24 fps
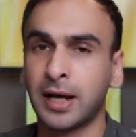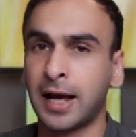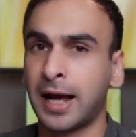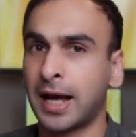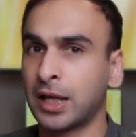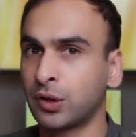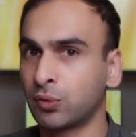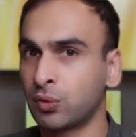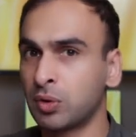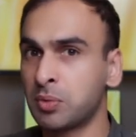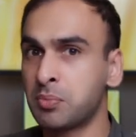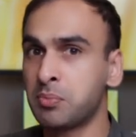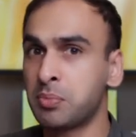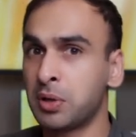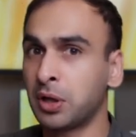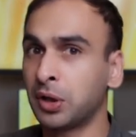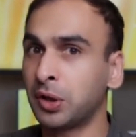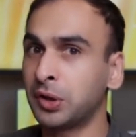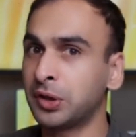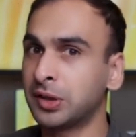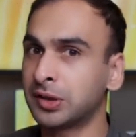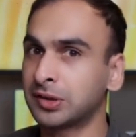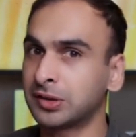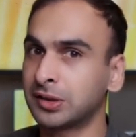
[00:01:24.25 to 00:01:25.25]
As we
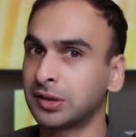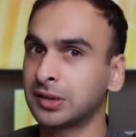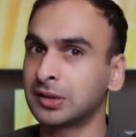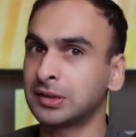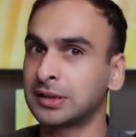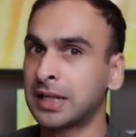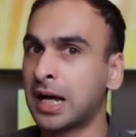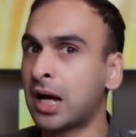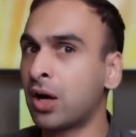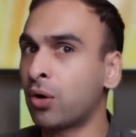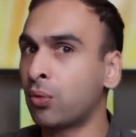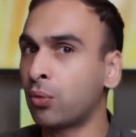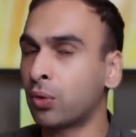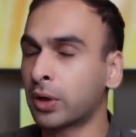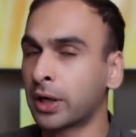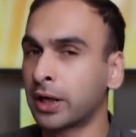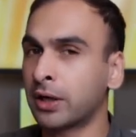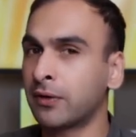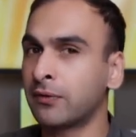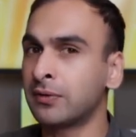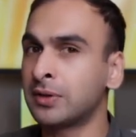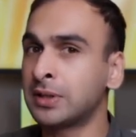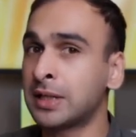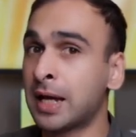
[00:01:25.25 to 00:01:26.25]
build this list out, we'll
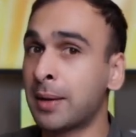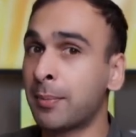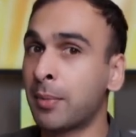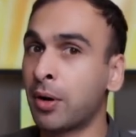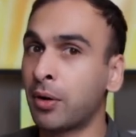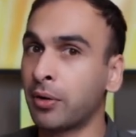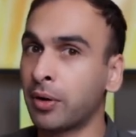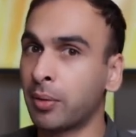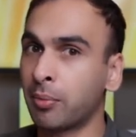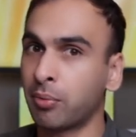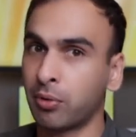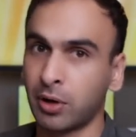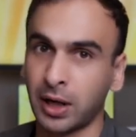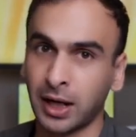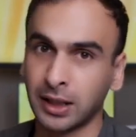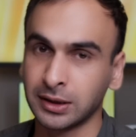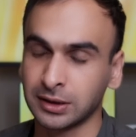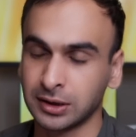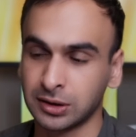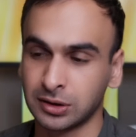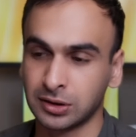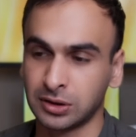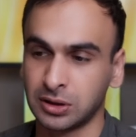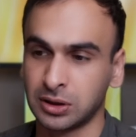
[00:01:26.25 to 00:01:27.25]
kind of demo the
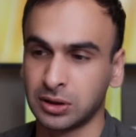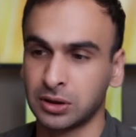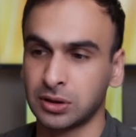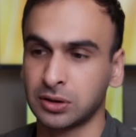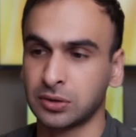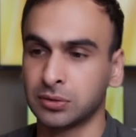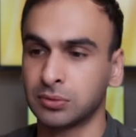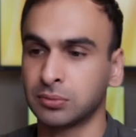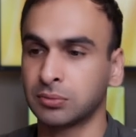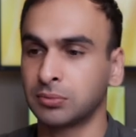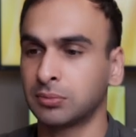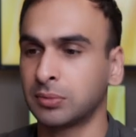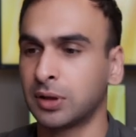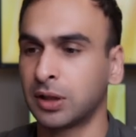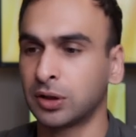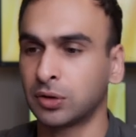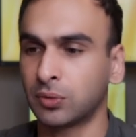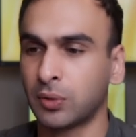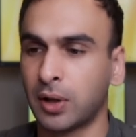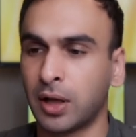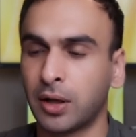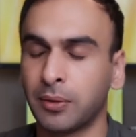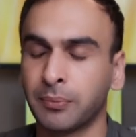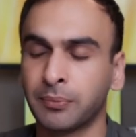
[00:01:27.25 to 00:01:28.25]
process to you
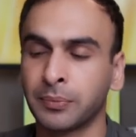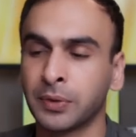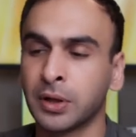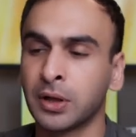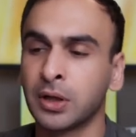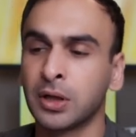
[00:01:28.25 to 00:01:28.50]
as well.